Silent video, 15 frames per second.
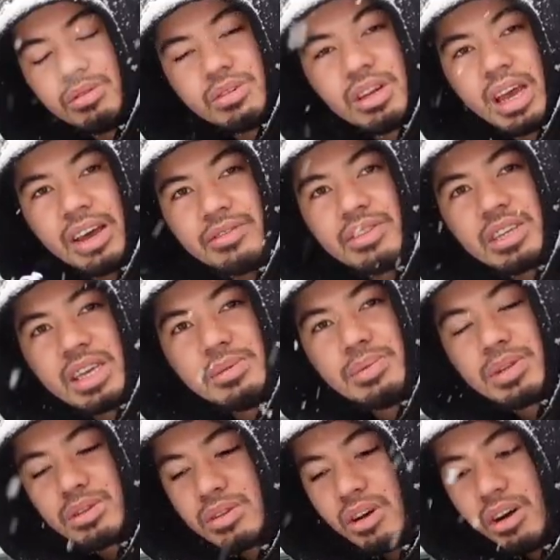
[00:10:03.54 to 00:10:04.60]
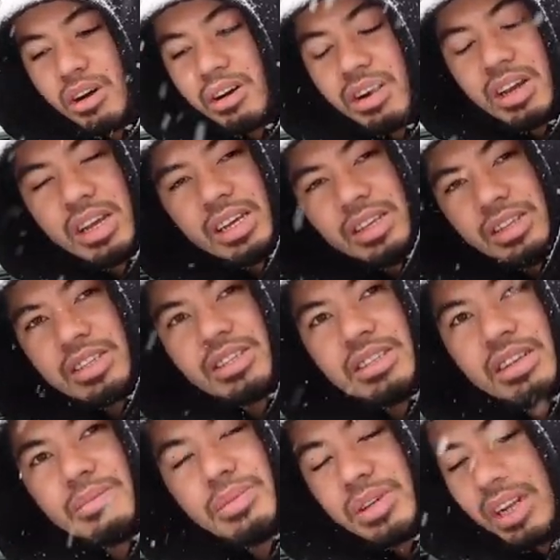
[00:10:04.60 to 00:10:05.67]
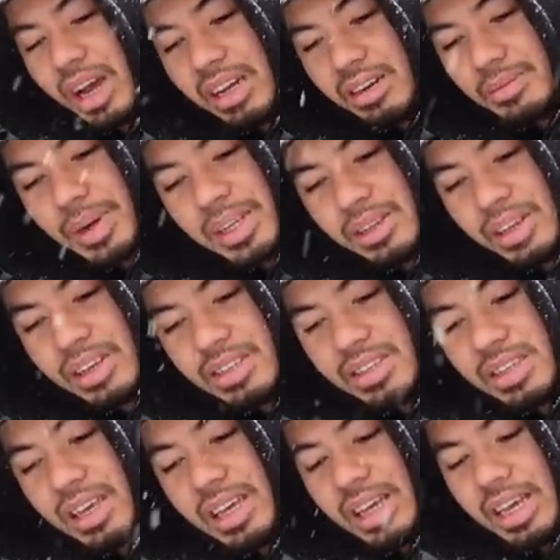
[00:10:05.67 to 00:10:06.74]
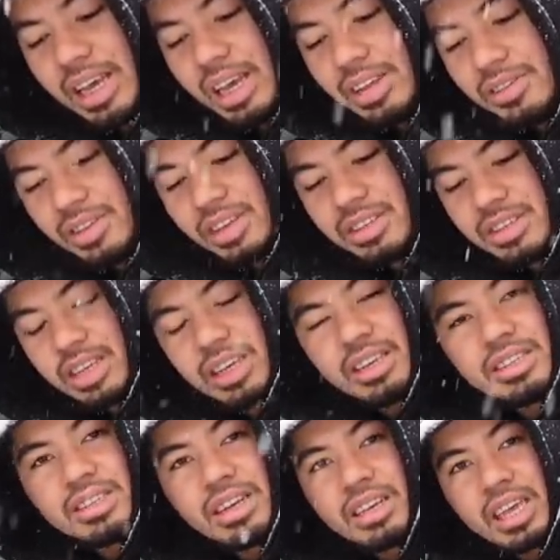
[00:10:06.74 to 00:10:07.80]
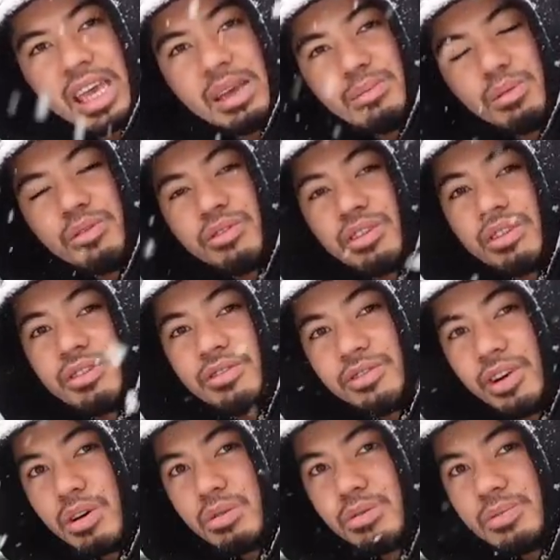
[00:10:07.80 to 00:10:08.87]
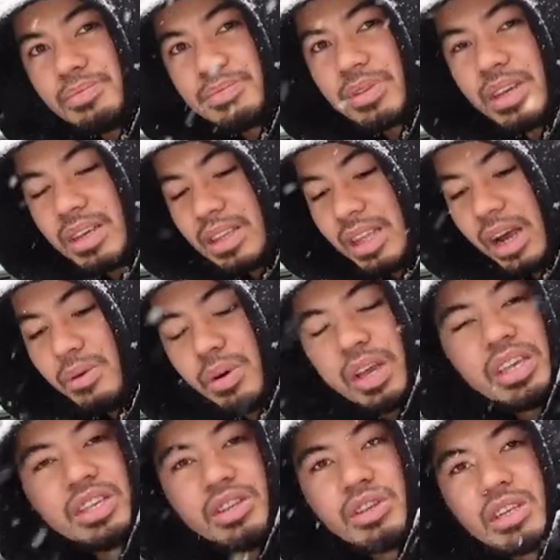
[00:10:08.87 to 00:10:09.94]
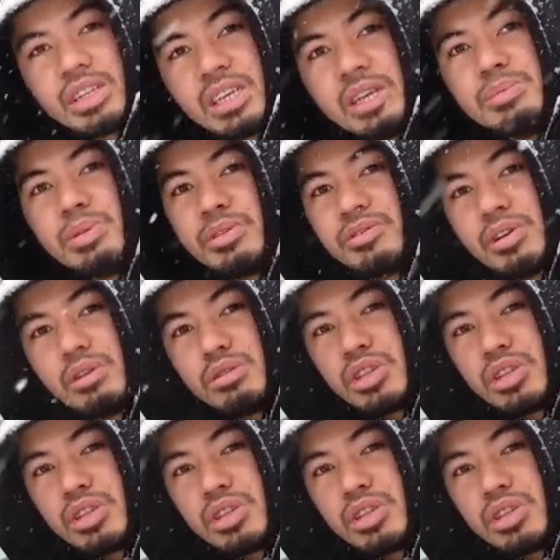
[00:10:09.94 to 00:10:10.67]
would have to keep in your car. This is number 9 on my list, and this is a cable for your phone. That way you can keep your phone